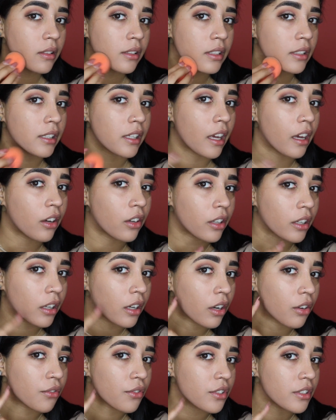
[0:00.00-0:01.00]
See how it
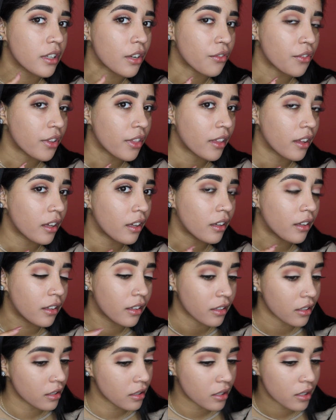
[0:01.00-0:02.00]
covers everything?
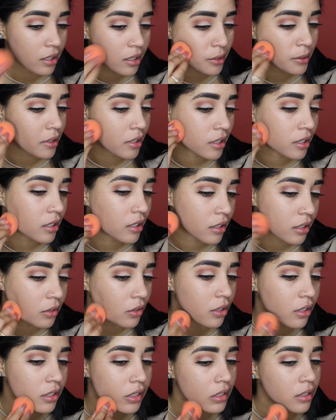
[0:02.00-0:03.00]
It's
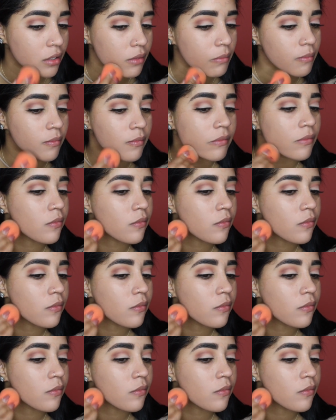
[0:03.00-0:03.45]
awesome.